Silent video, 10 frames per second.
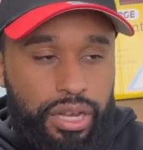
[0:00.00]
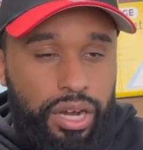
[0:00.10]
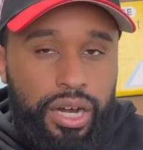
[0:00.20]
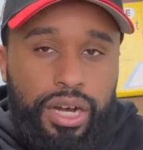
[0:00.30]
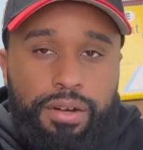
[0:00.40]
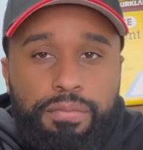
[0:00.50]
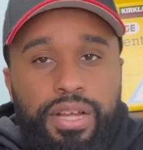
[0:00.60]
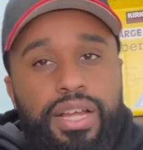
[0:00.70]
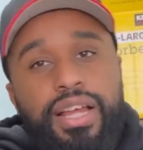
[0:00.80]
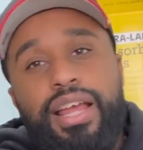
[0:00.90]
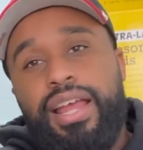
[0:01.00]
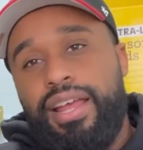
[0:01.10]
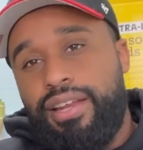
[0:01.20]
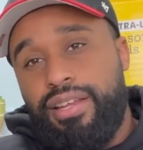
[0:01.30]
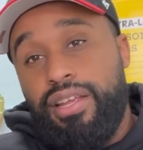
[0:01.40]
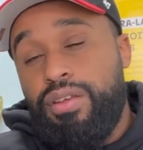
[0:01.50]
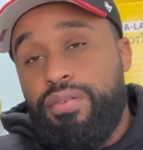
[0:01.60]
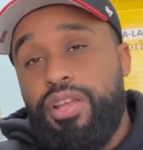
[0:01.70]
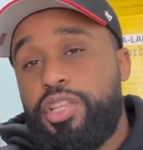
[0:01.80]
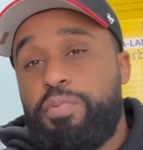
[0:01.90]
And
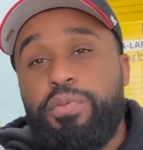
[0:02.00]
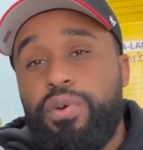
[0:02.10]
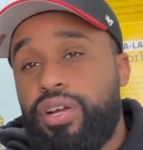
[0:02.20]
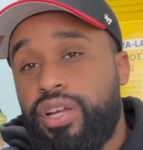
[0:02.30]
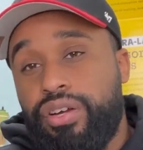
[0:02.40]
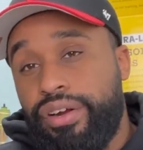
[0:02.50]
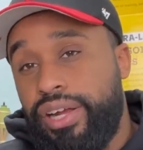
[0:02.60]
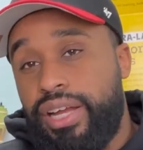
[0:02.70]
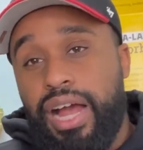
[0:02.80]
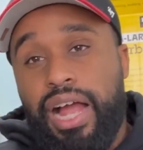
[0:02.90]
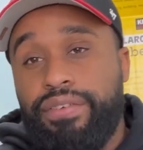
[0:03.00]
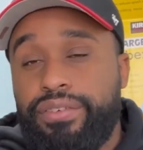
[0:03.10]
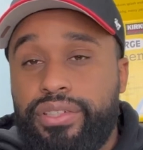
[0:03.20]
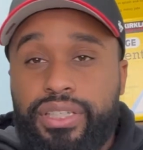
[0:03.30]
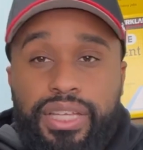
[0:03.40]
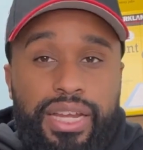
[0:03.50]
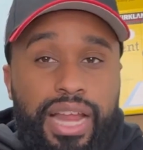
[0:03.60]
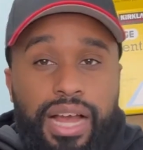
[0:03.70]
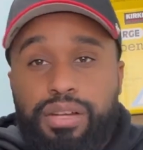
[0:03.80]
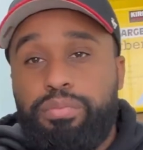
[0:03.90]
it's been working great. I really
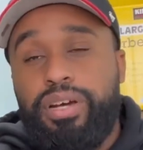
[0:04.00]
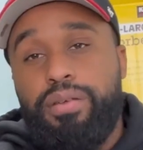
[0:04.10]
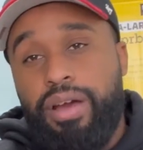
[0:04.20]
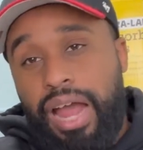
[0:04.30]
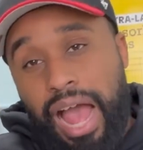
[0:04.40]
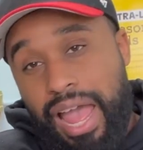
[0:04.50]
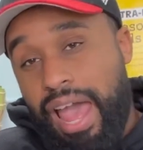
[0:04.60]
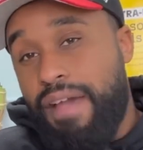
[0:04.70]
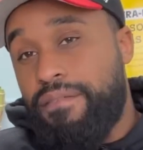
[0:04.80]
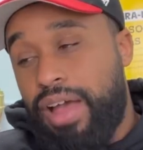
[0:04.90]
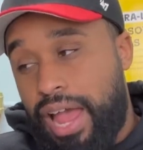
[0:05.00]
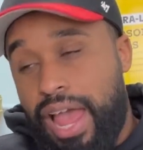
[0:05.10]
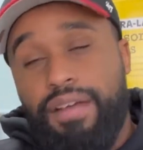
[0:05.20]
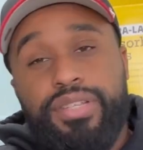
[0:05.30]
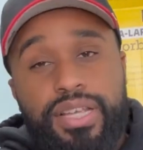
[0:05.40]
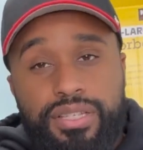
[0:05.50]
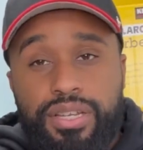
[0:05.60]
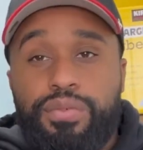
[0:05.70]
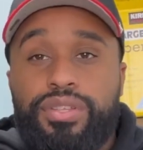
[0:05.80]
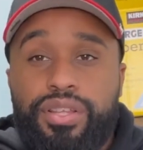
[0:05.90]
cannot complain about it. I have
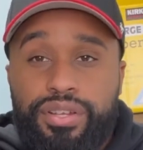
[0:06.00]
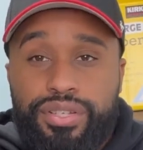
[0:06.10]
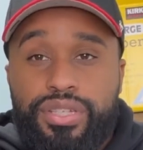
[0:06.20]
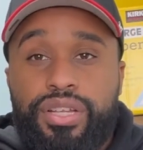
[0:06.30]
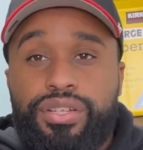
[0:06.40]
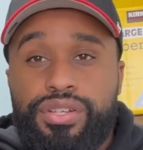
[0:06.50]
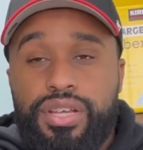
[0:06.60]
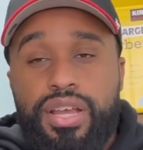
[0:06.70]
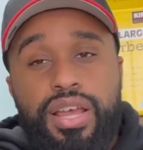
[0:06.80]
tested it with other extenders,